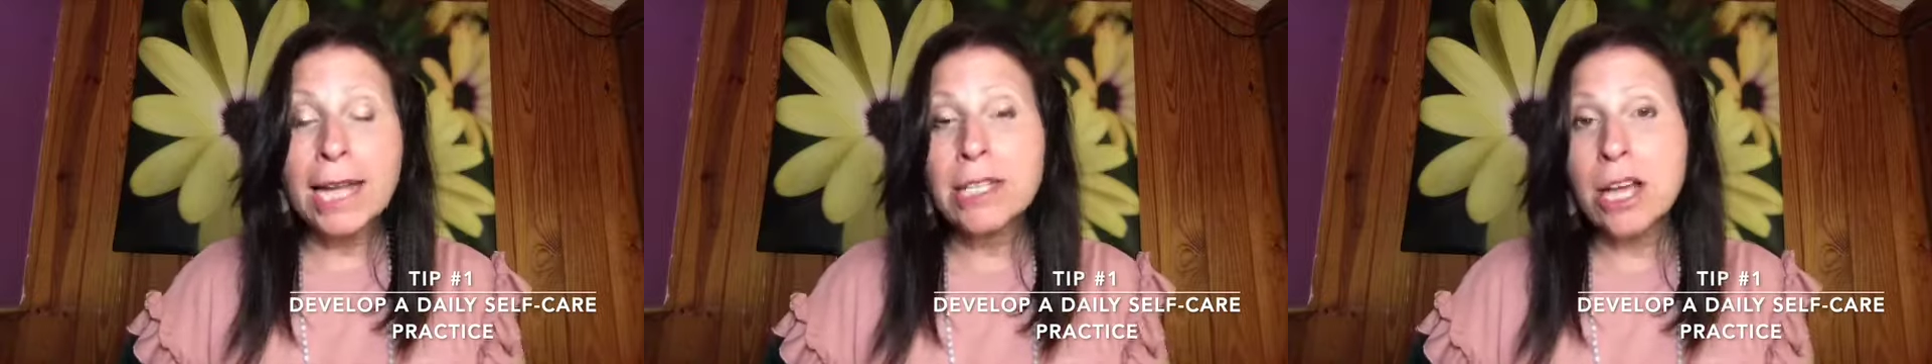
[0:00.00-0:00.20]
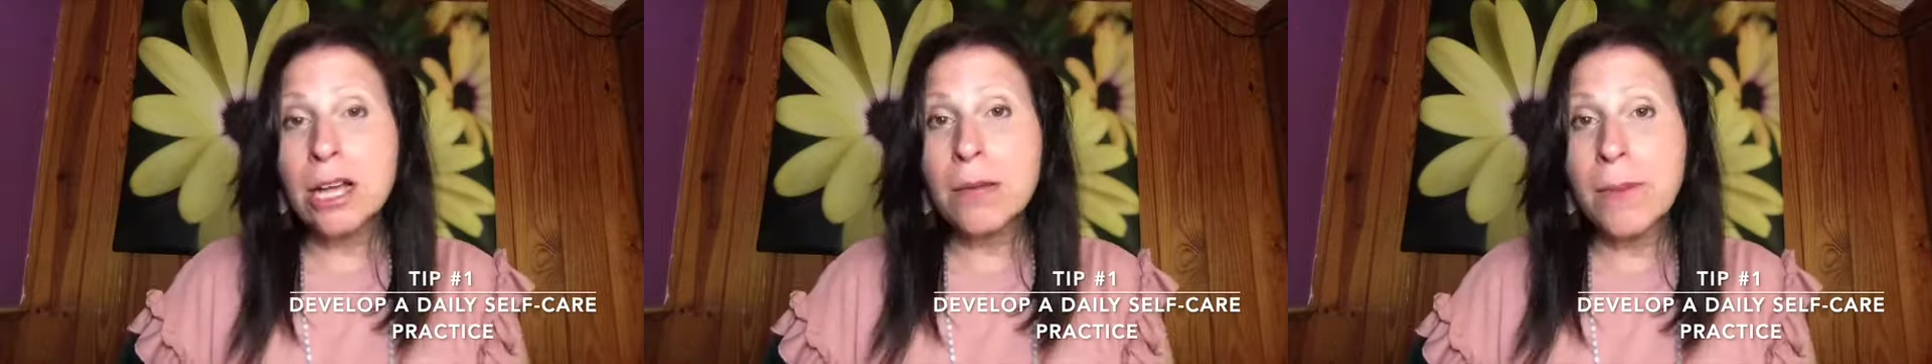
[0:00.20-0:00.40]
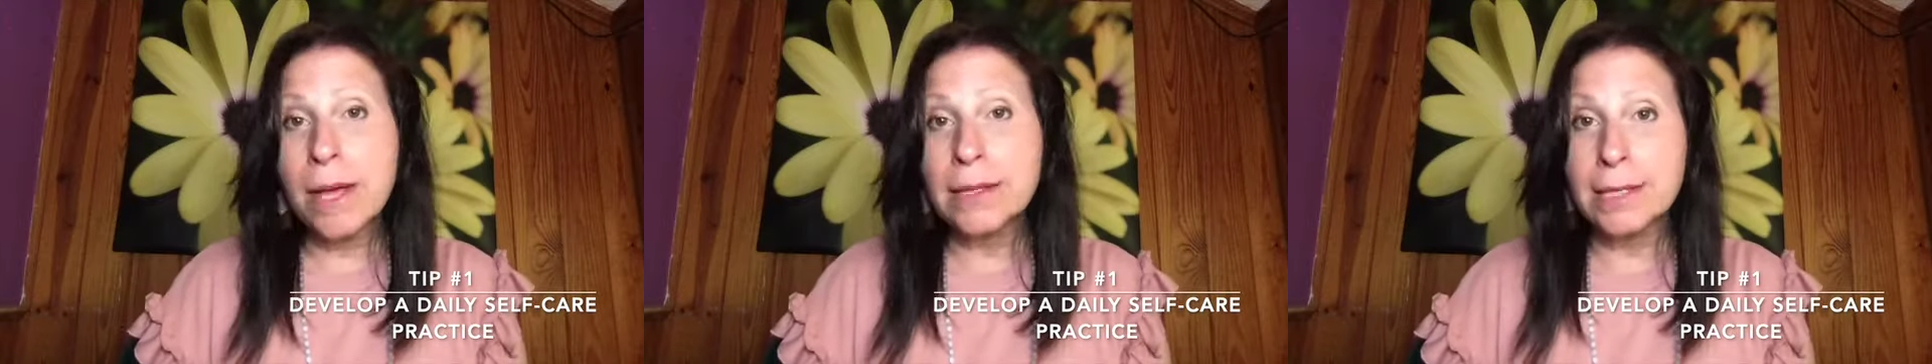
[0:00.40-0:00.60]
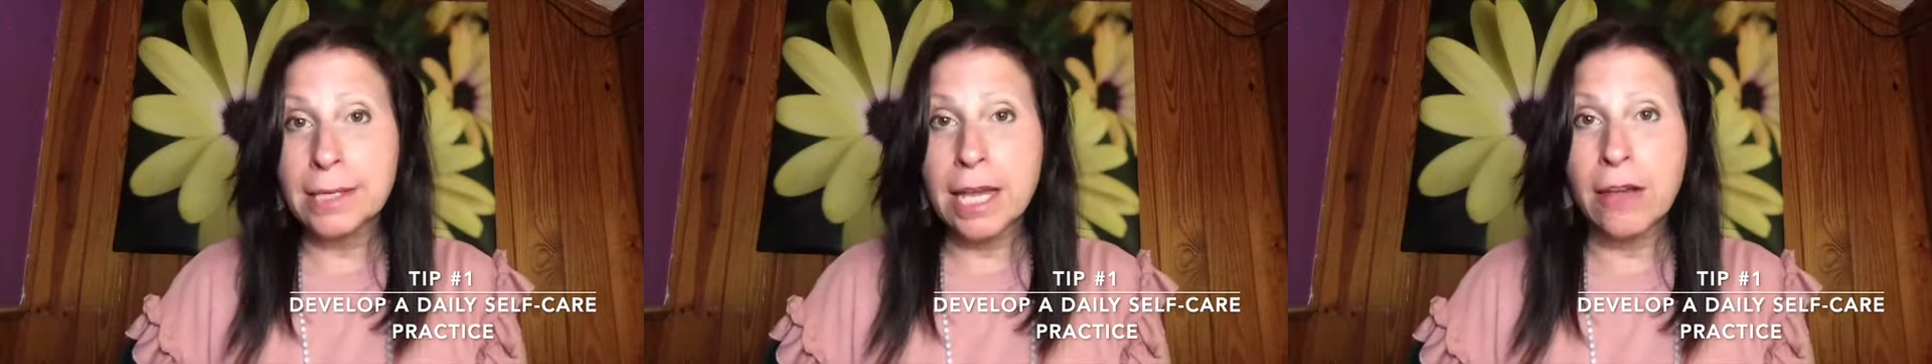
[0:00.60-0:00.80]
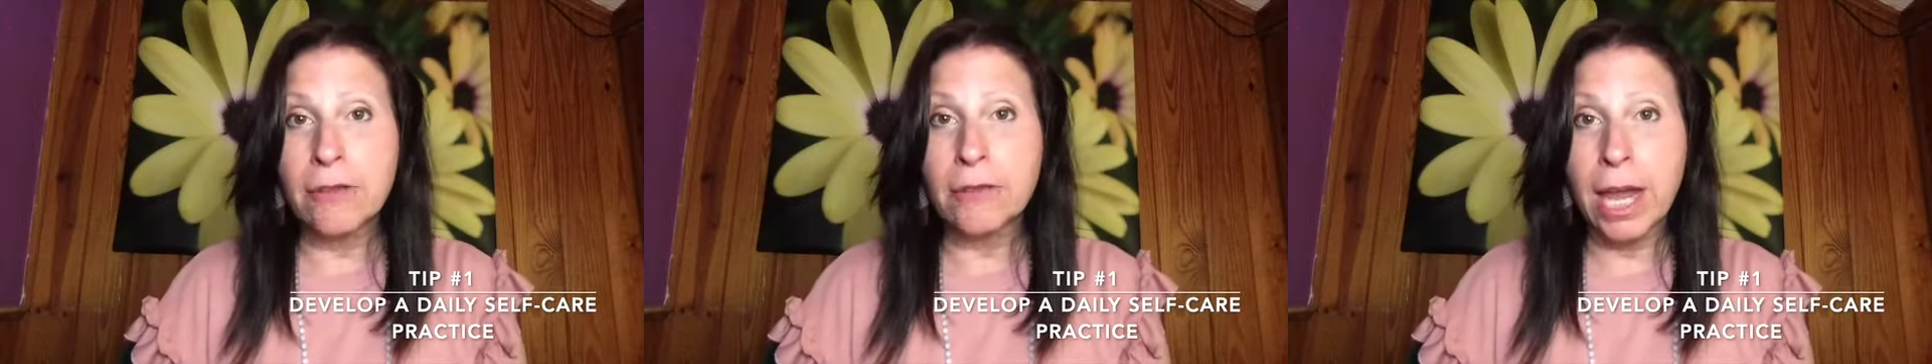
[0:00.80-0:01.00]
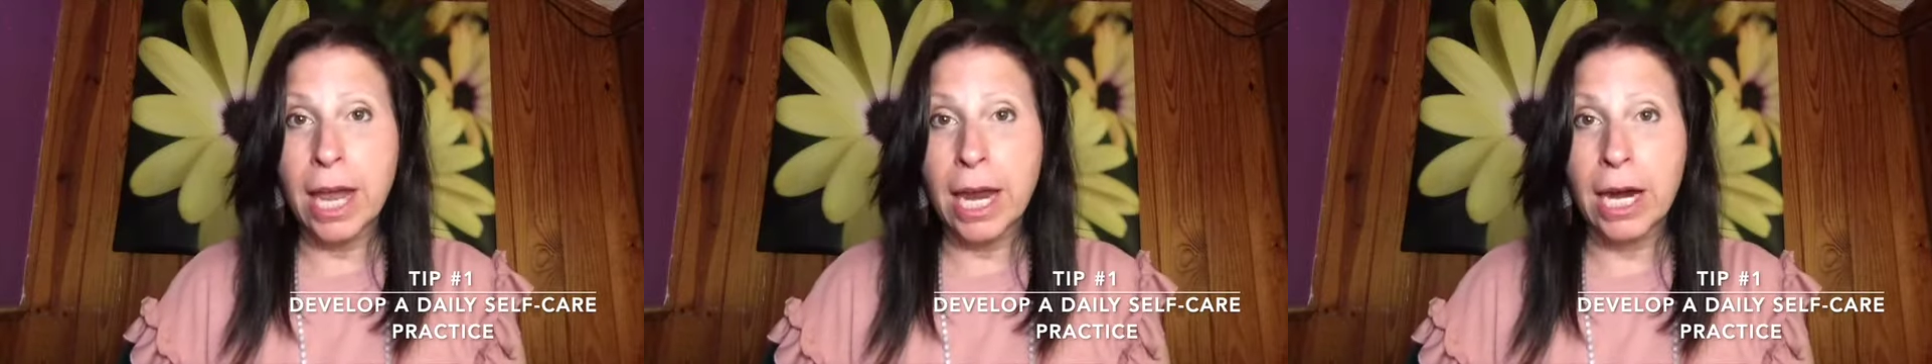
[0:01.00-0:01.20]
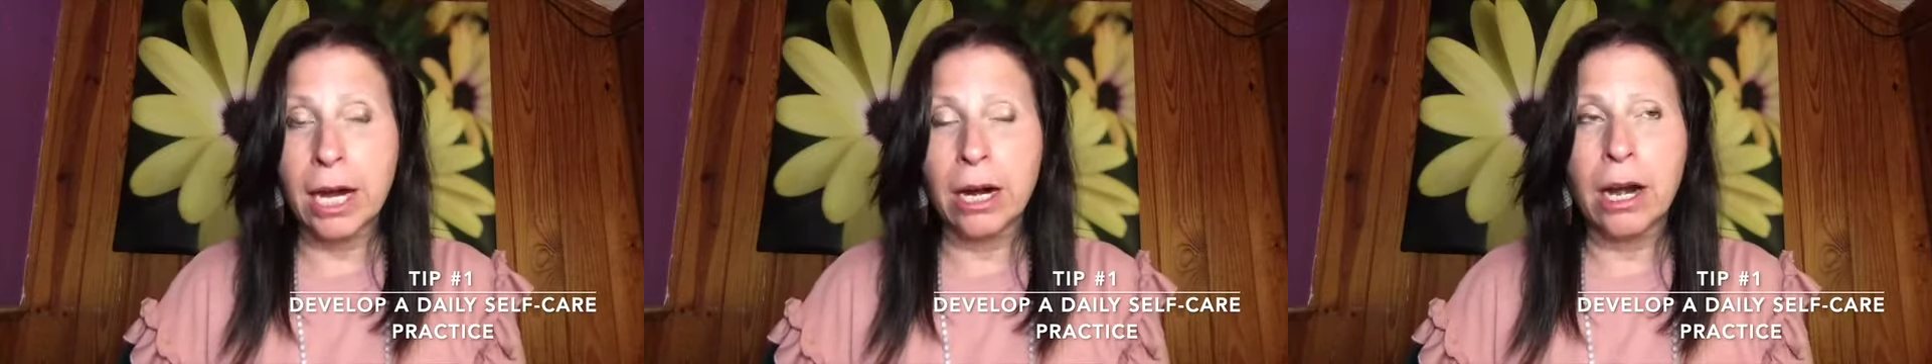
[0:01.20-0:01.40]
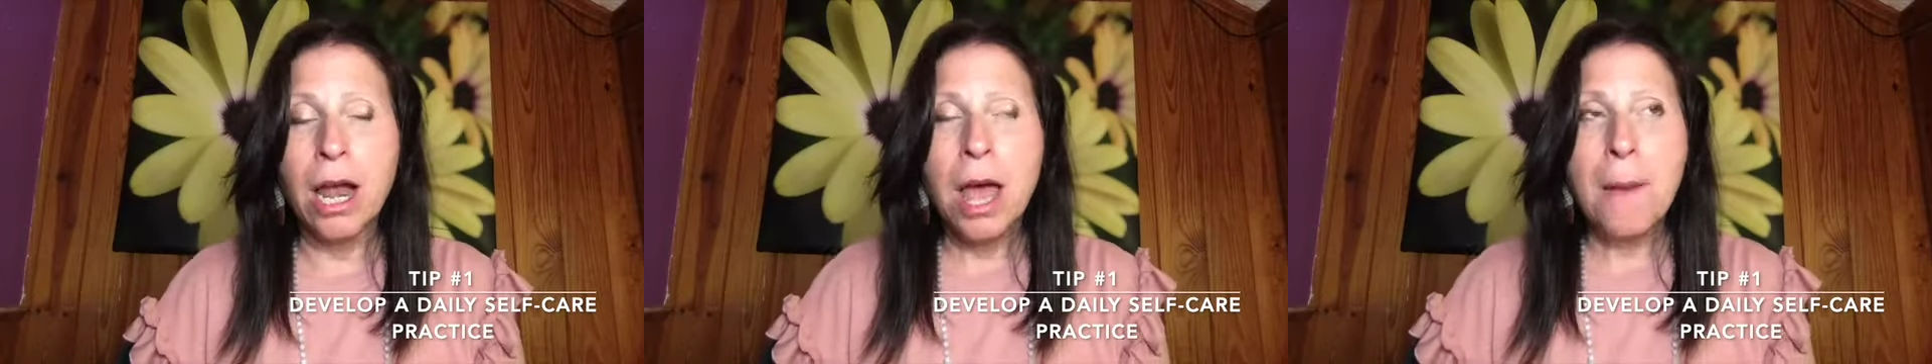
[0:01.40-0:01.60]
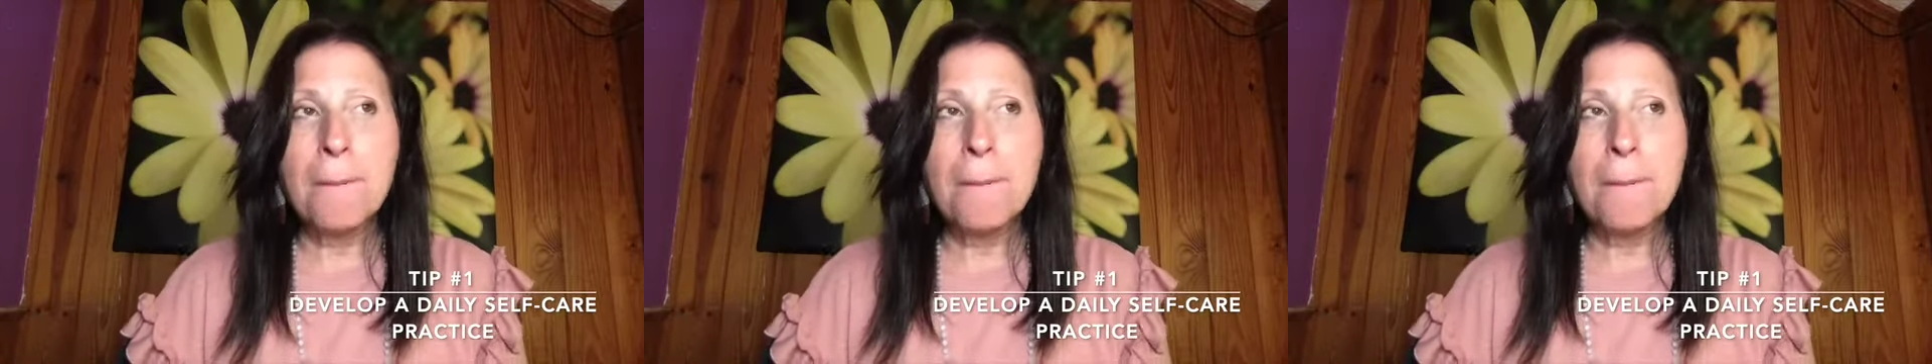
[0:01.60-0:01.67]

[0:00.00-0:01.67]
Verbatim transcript: talk about self care,